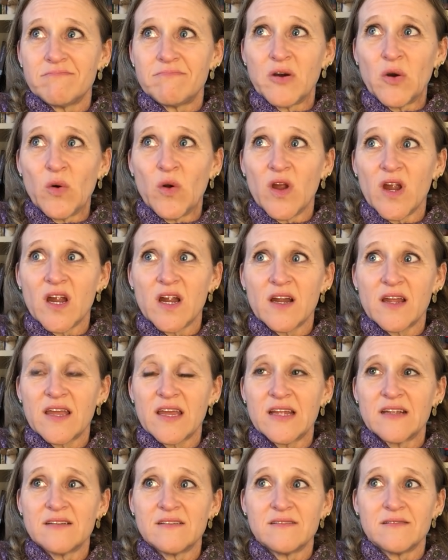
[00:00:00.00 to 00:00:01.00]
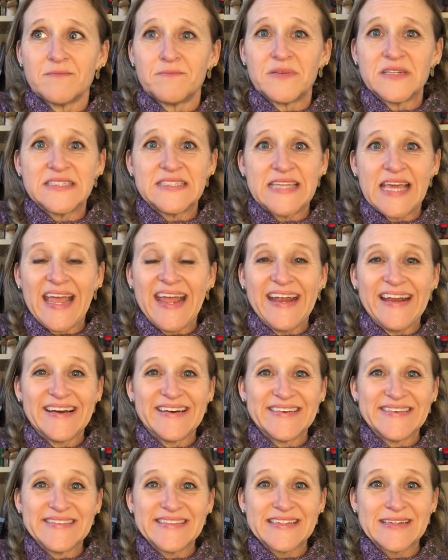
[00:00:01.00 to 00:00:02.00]
pork and
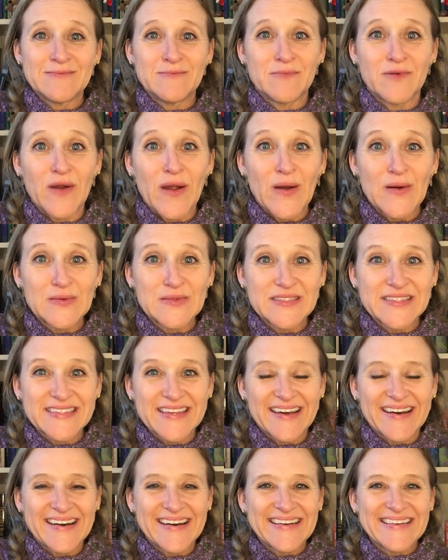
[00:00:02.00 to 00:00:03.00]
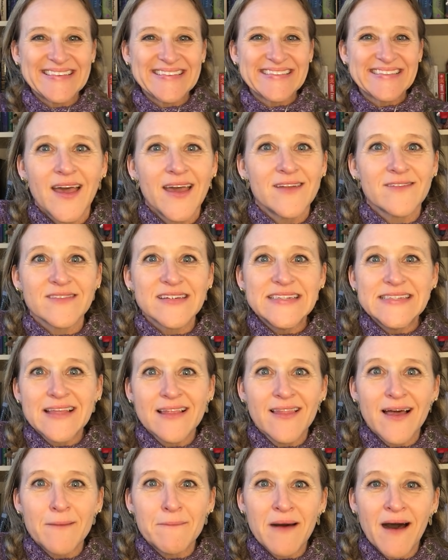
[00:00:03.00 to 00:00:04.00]
potatoes and brown sauce and
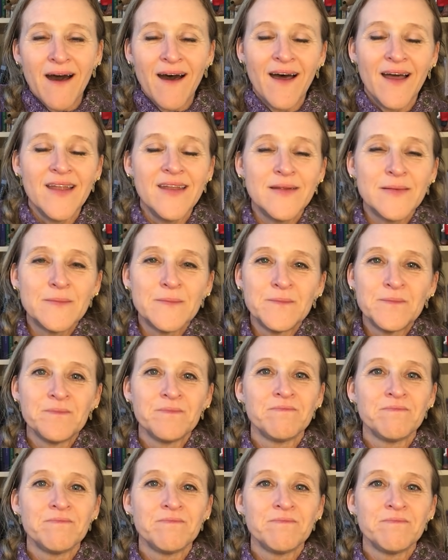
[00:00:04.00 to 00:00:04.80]
risalamande.